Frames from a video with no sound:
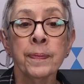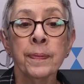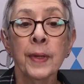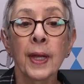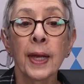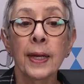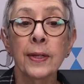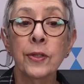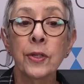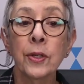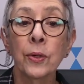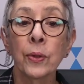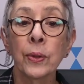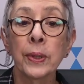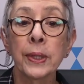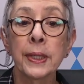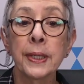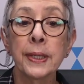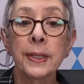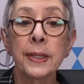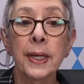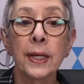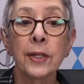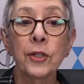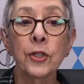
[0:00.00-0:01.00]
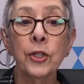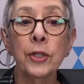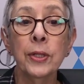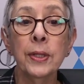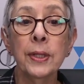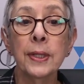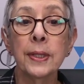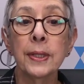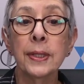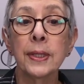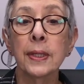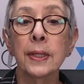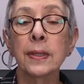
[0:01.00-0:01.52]
As an organization
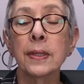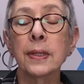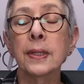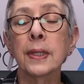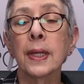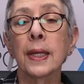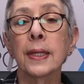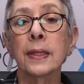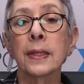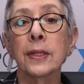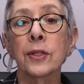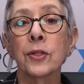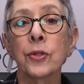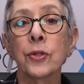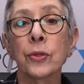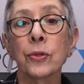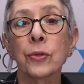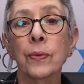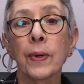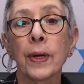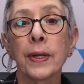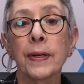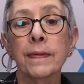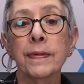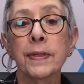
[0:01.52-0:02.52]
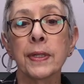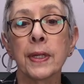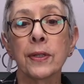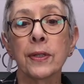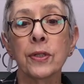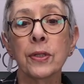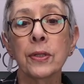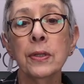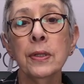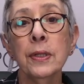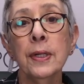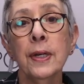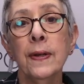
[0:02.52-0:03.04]
that sits slightly to the right of
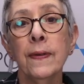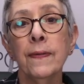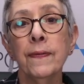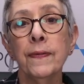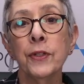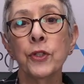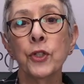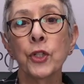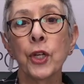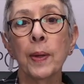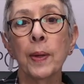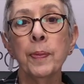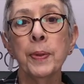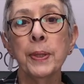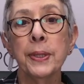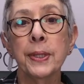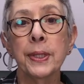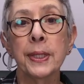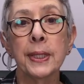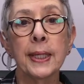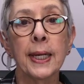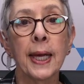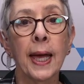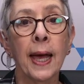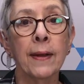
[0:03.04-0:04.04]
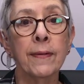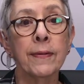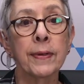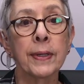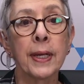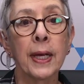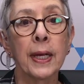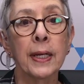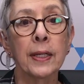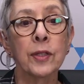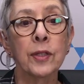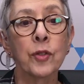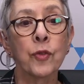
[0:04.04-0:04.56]
center, the JPC
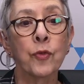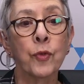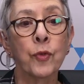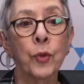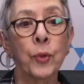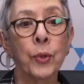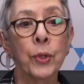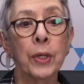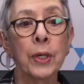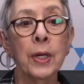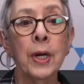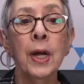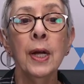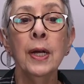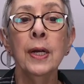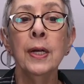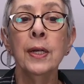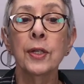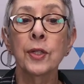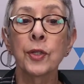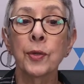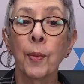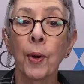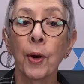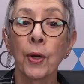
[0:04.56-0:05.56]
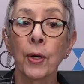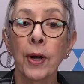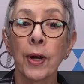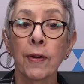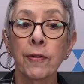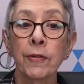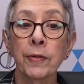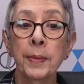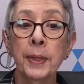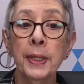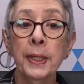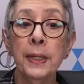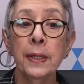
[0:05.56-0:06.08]
advocates for small
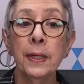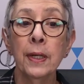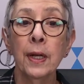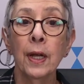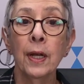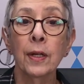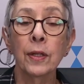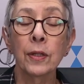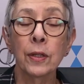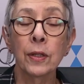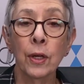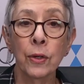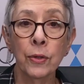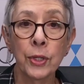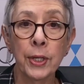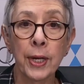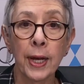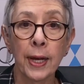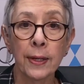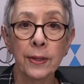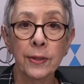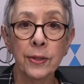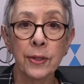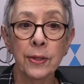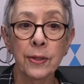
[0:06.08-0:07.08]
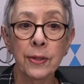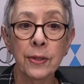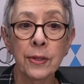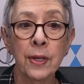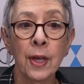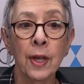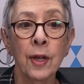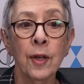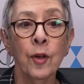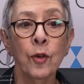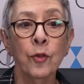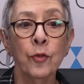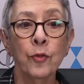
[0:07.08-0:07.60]
government, low taxes,
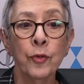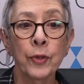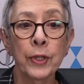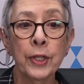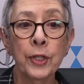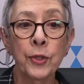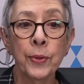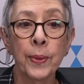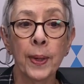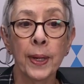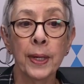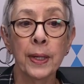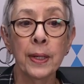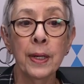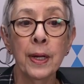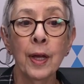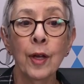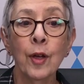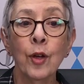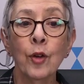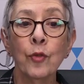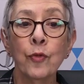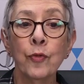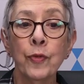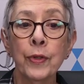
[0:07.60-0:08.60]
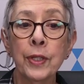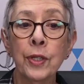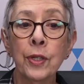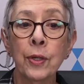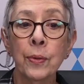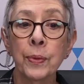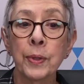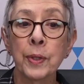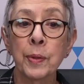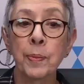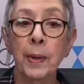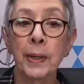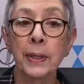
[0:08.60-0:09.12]
free trade, fiscal
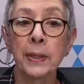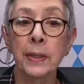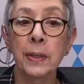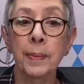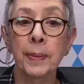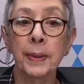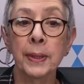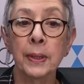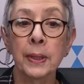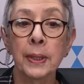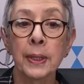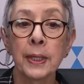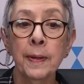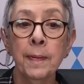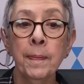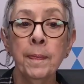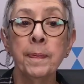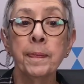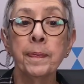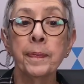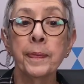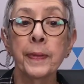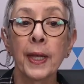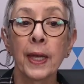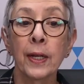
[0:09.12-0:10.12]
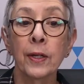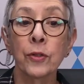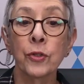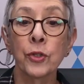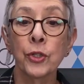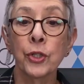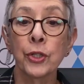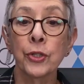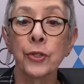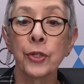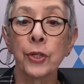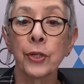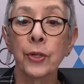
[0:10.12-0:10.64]
responsibility,
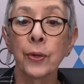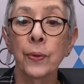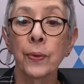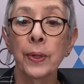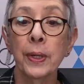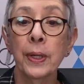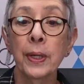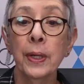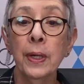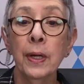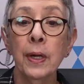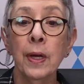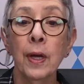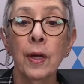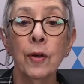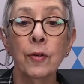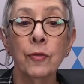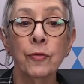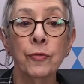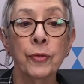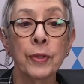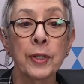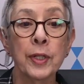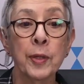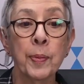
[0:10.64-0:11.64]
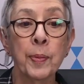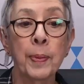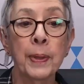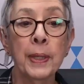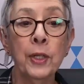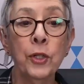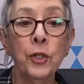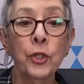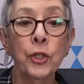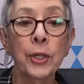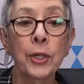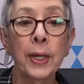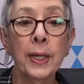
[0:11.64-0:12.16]
energy security, free
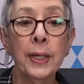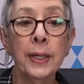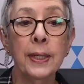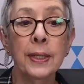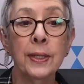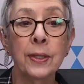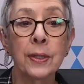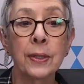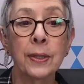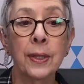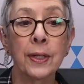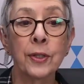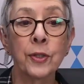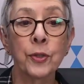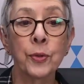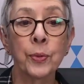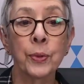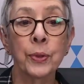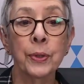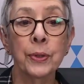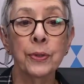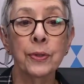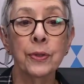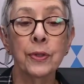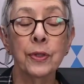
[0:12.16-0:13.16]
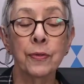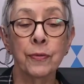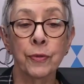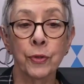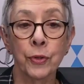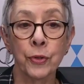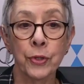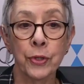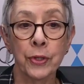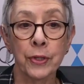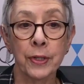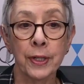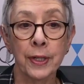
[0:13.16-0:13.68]
speech, and intellectual
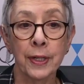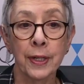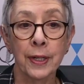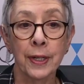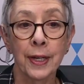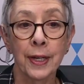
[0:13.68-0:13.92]
diversity.